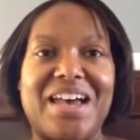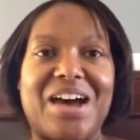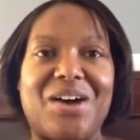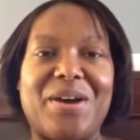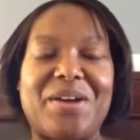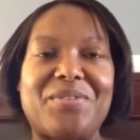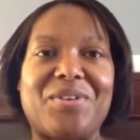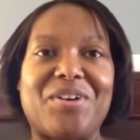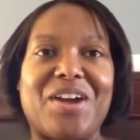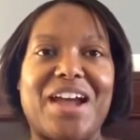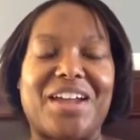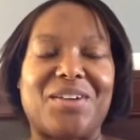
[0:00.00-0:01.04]

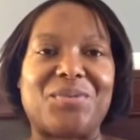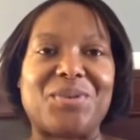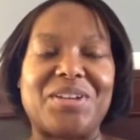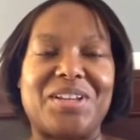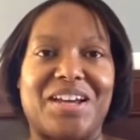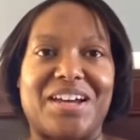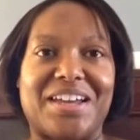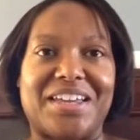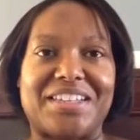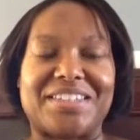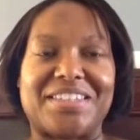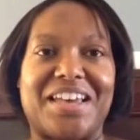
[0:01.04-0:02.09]
However, I
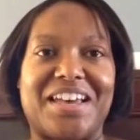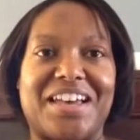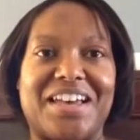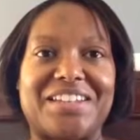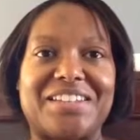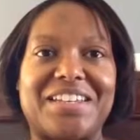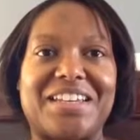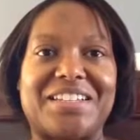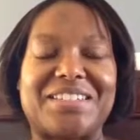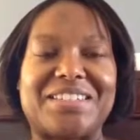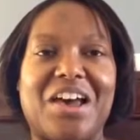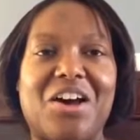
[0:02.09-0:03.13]
realized that
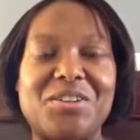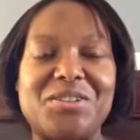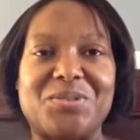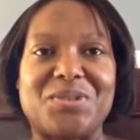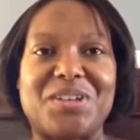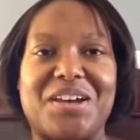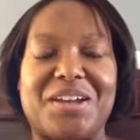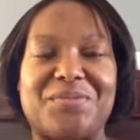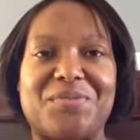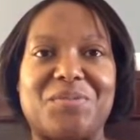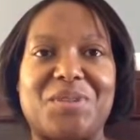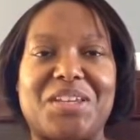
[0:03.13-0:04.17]
it's also time
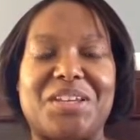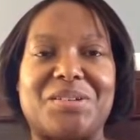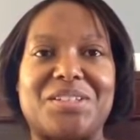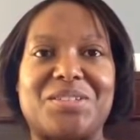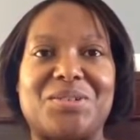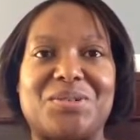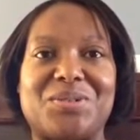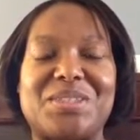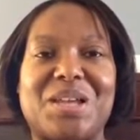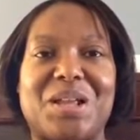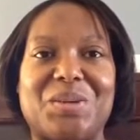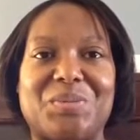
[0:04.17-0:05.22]
for me to
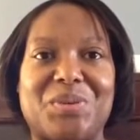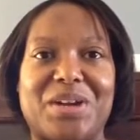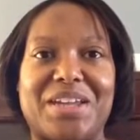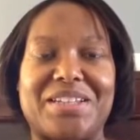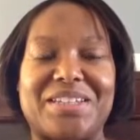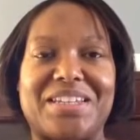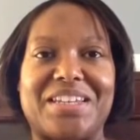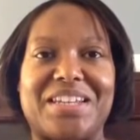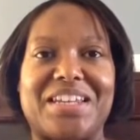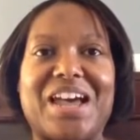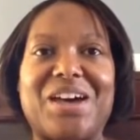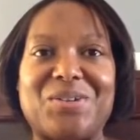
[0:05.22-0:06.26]
celebrate
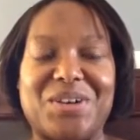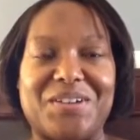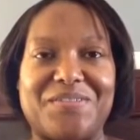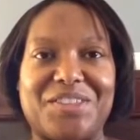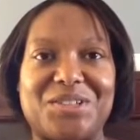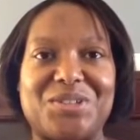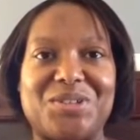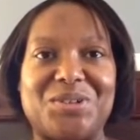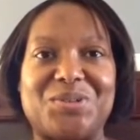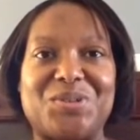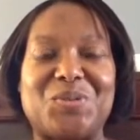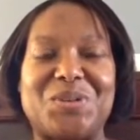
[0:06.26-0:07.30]
getting out of the
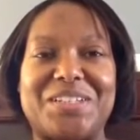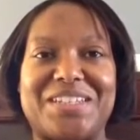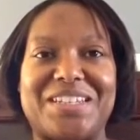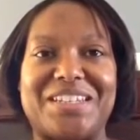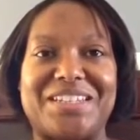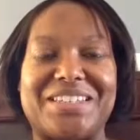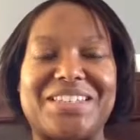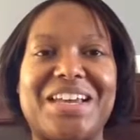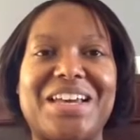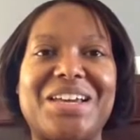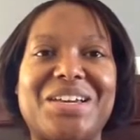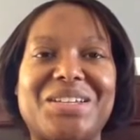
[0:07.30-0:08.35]
220s.
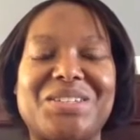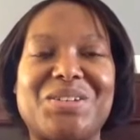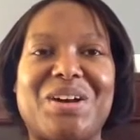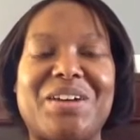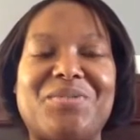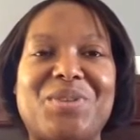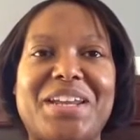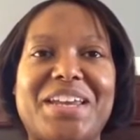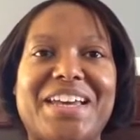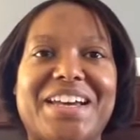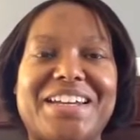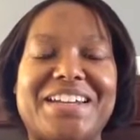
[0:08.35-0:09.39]
So I went
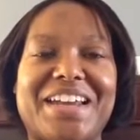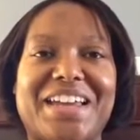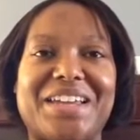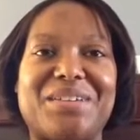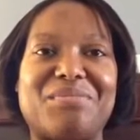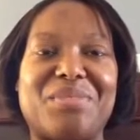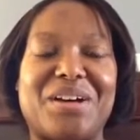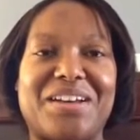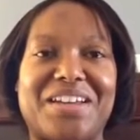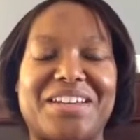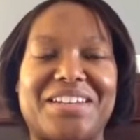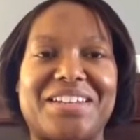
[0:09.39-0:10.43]
ahead and I
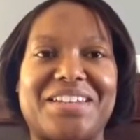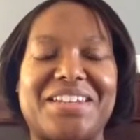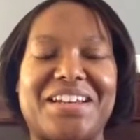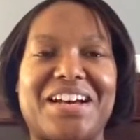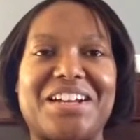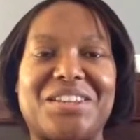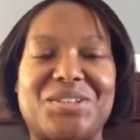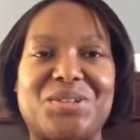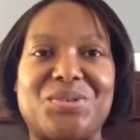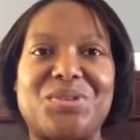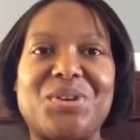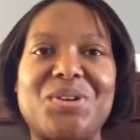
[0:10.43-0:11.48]
combined getting out of the
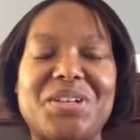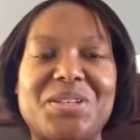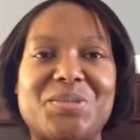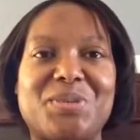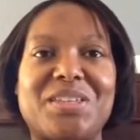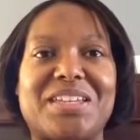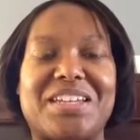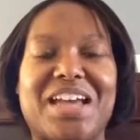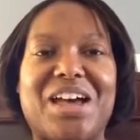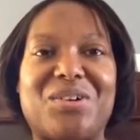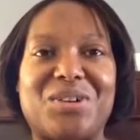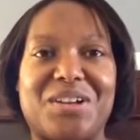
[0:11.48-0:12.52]
230s with getting
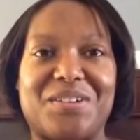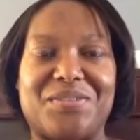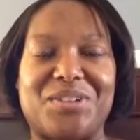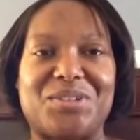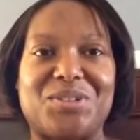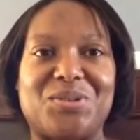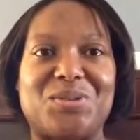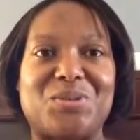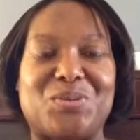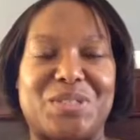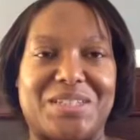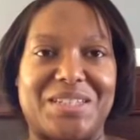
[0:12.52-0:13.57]
out of the
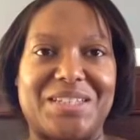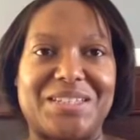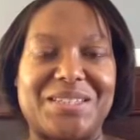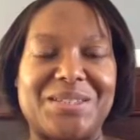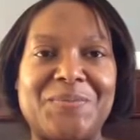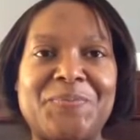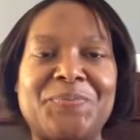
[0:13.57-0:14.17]
220s.